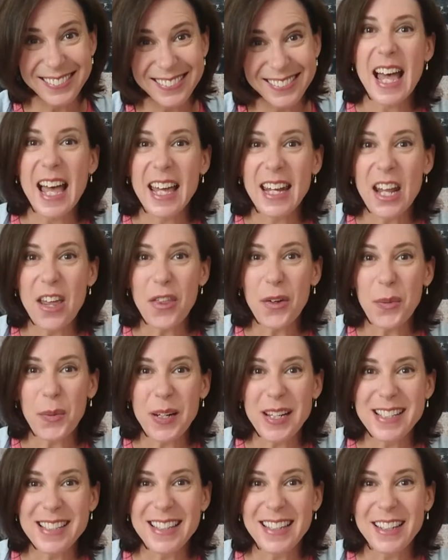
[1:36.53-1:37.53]
Another
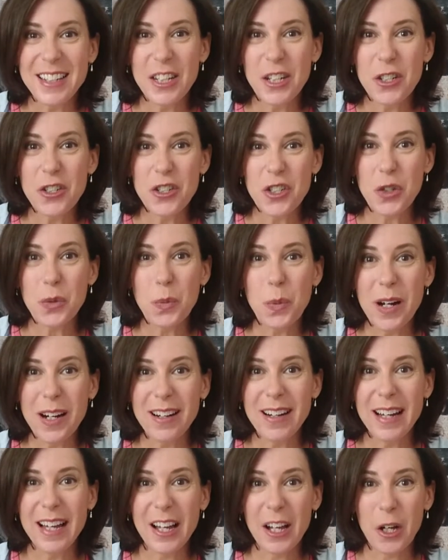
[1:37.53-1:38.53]
reason you should
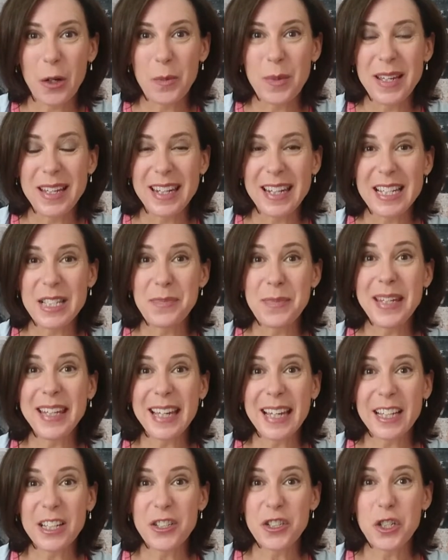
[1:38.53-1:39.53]
wear a helmet is
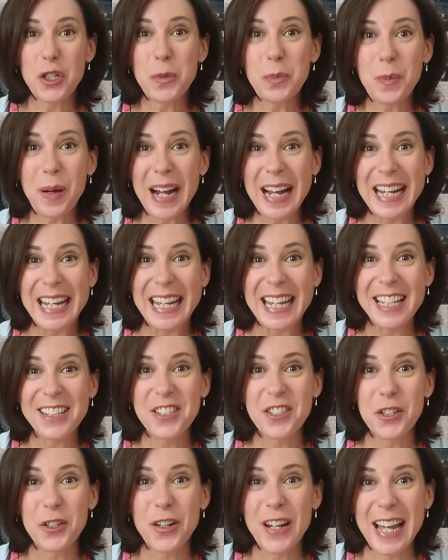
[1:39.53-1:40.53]
because you might
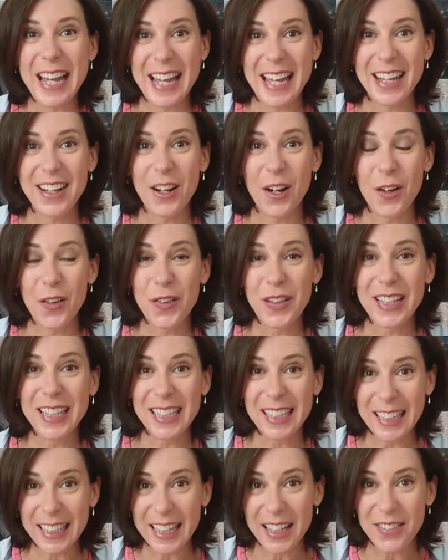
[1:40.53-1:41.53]
hit your head on the
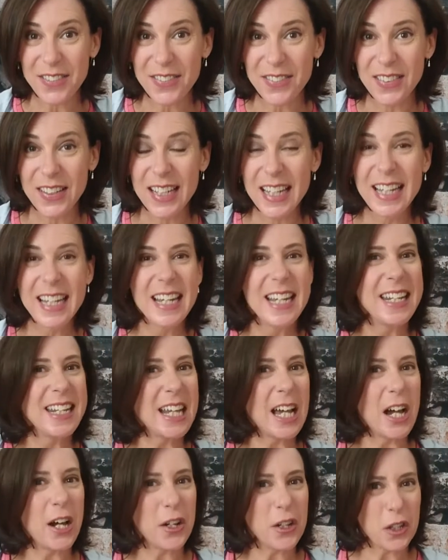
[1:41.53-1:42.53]
cliff.
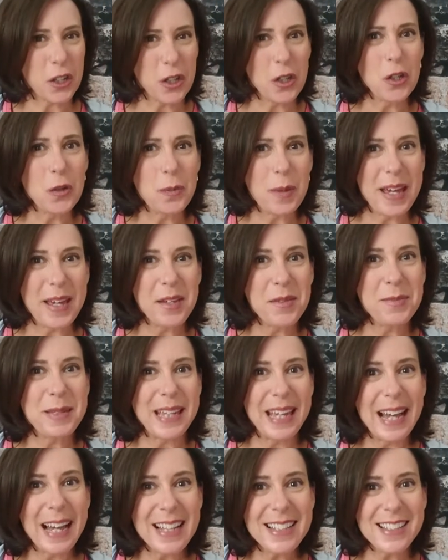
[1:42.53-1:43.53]
Now, you may
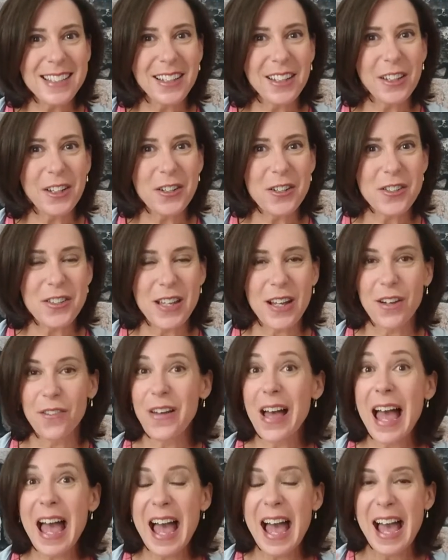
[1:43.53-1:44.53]
be asking
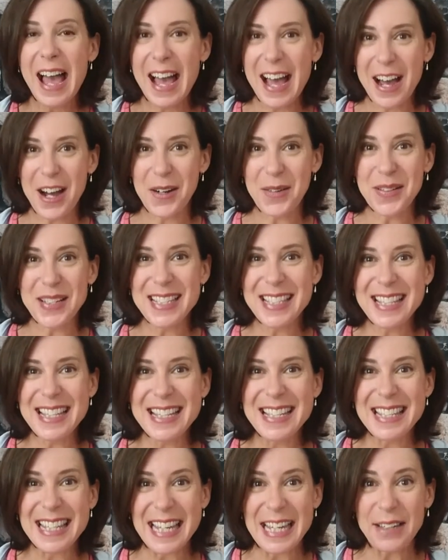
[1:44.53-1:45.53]
yourself, how is
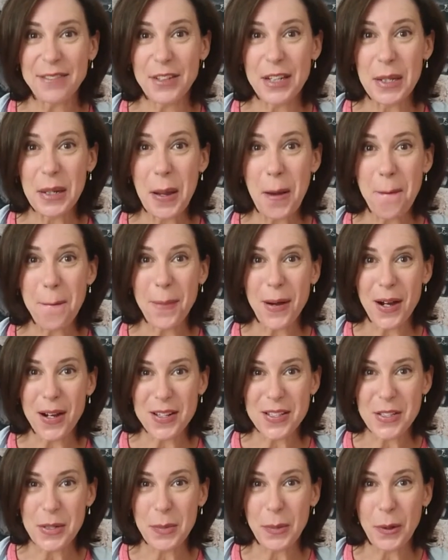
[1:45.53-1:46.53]
this even
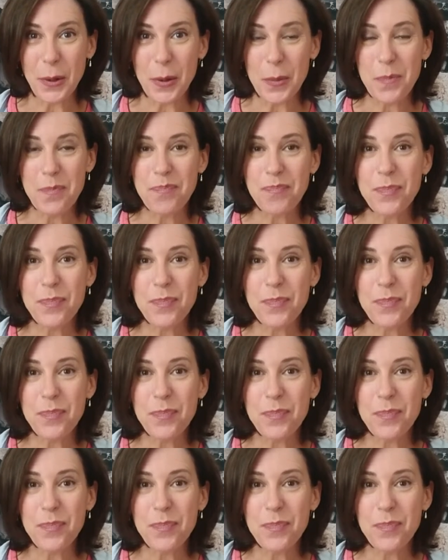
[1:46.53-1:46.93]
possible?